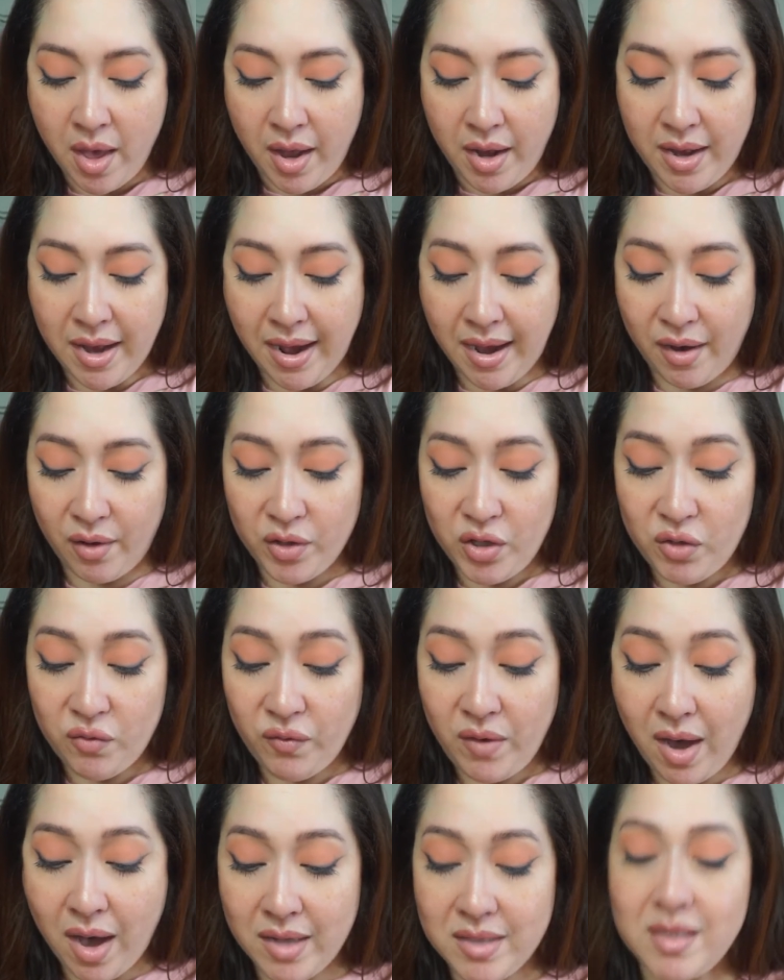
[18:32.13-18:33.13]
Now, you've
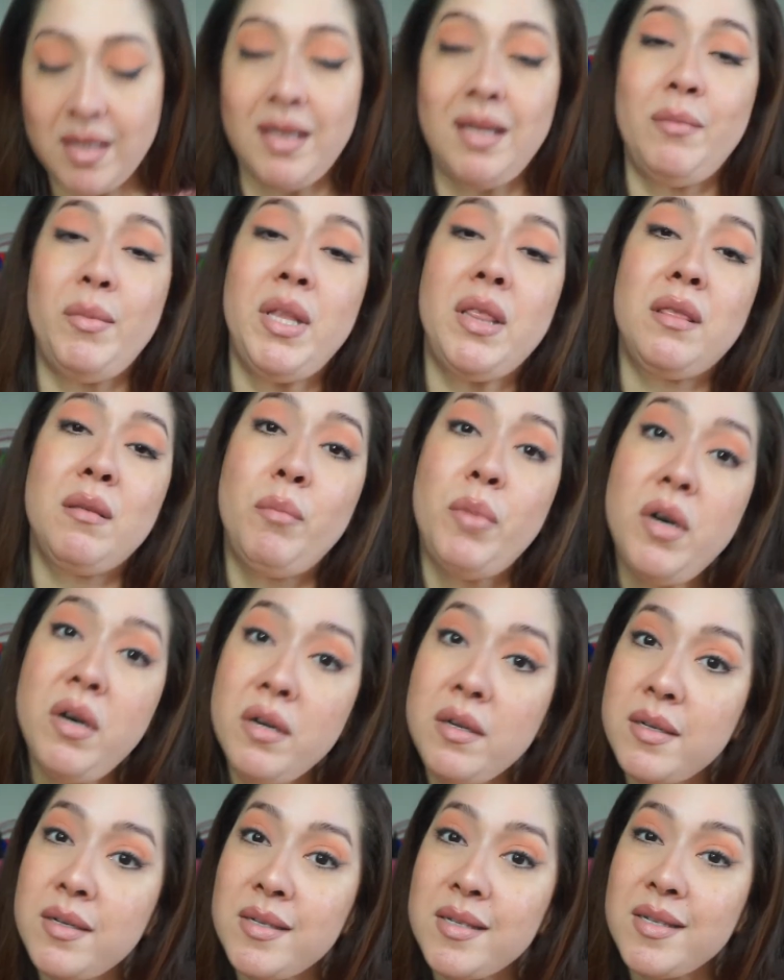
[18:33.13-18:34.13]
got to limit the
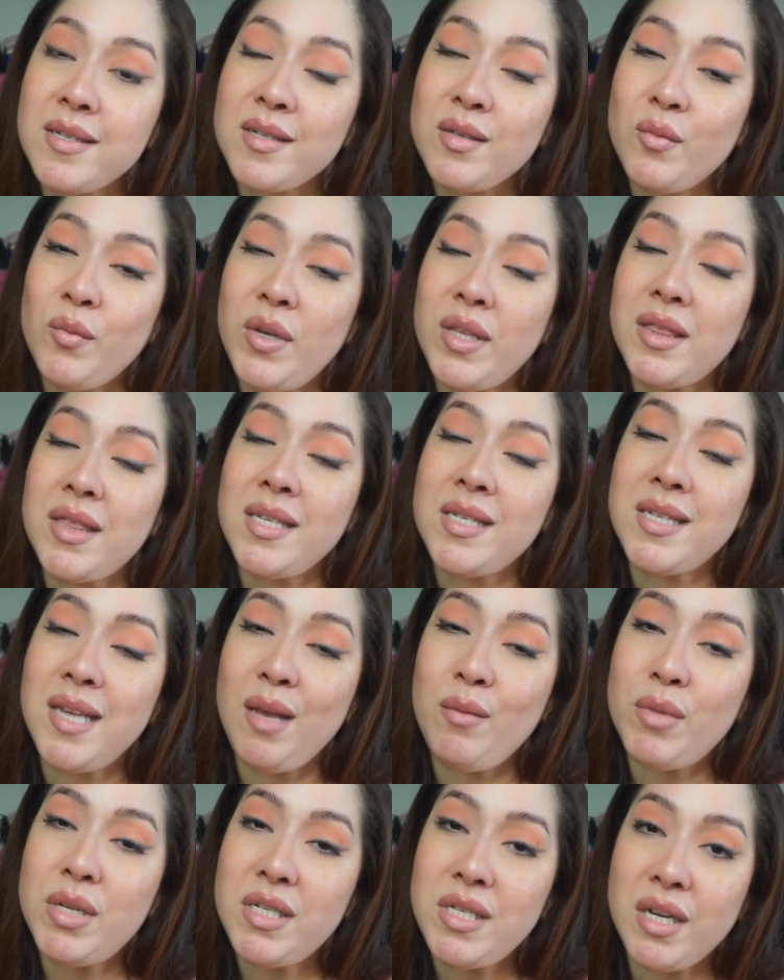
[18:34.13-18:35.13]
books with the
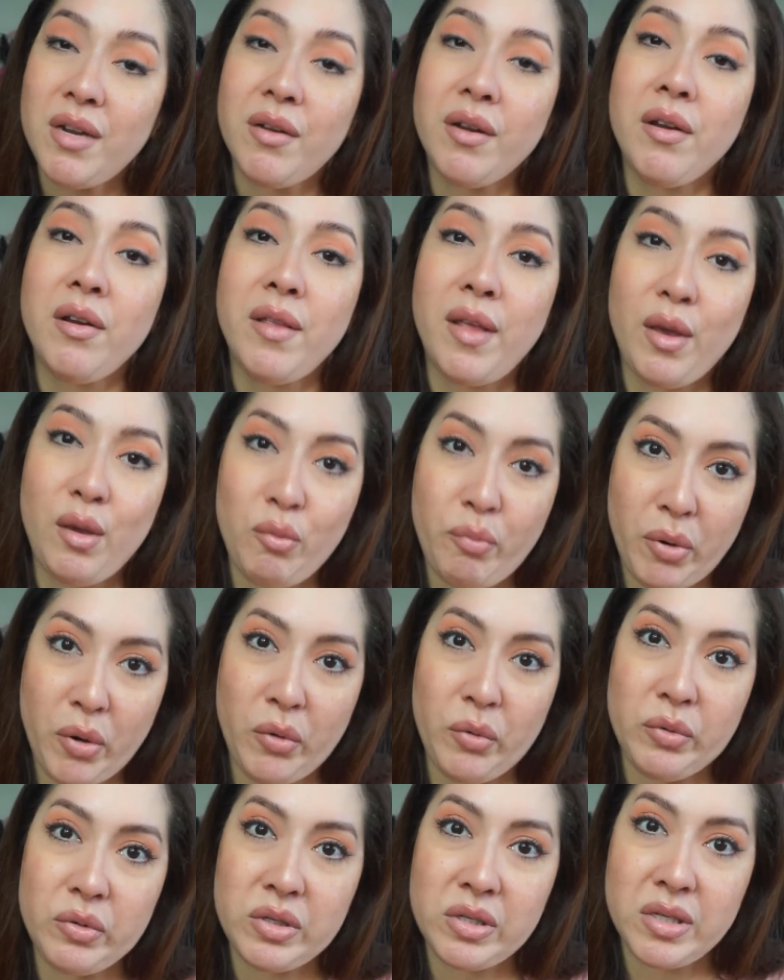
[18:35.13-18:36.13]
same interior that you
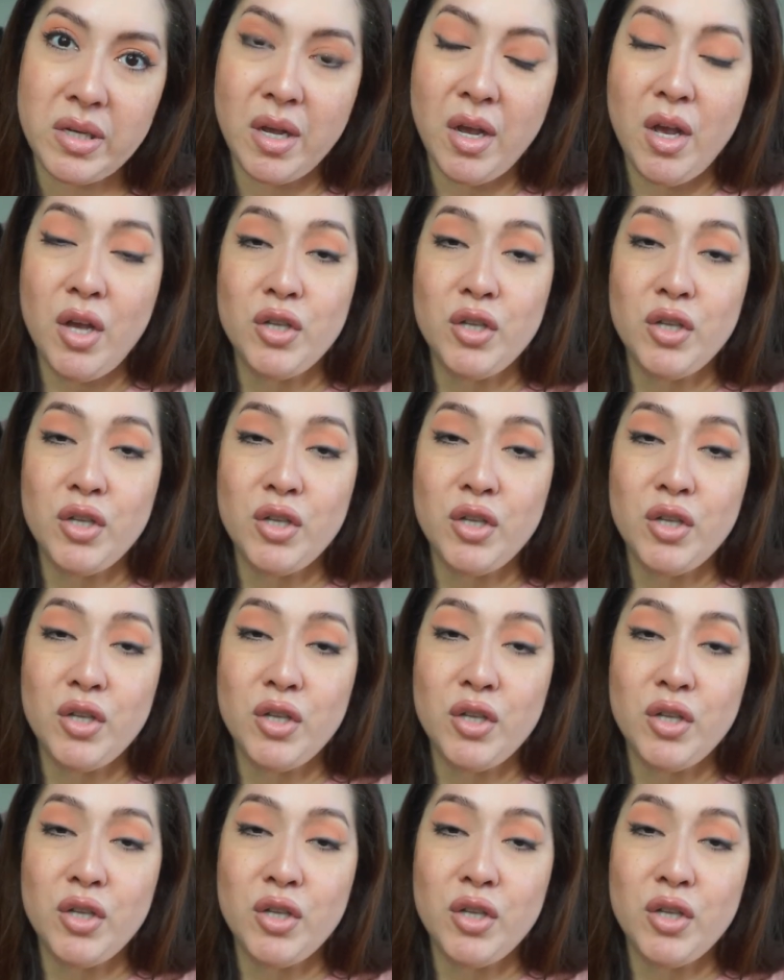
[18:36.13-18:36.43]
post.